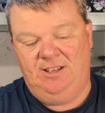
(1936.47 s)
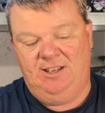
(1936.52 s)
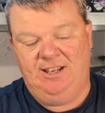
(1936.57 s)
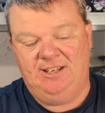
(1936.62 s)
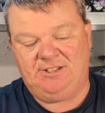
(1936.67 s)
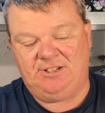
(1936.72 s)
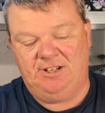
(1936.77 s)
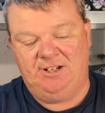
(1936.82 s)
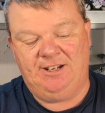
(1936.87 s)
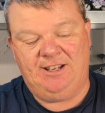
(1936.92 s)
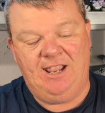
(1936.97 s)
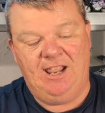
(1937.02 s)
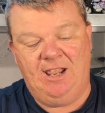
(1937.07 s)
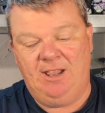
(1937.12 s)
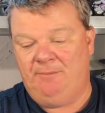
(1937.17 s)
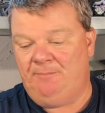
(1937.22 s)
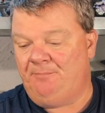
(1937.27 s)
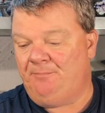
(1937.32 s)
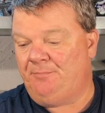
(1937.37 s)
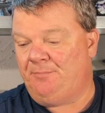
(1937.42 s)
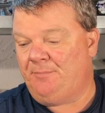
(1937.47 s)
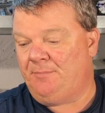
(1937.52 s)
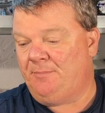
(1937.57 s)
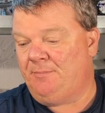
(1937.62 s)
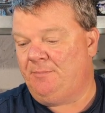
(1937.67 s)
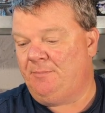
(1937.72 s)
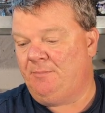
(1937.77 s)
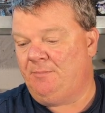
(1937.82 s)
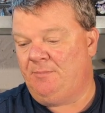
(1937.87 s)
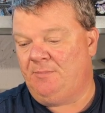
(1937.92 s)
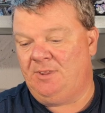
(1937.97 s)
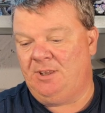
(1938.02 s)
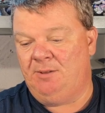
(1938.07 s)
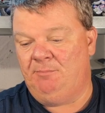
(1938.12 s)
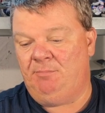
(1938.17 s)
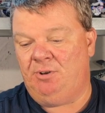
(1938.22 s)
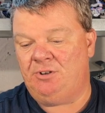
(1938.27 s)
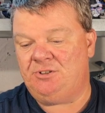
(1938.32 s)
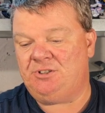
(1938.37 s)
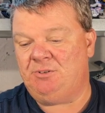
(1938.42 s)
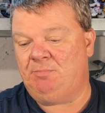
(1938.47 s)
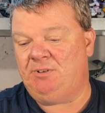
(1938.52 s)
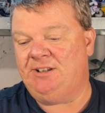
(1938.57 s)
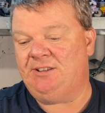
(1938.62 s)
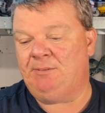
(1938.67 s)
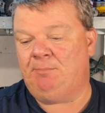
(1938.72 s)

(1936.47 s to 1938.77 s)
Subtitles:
is going to get possibly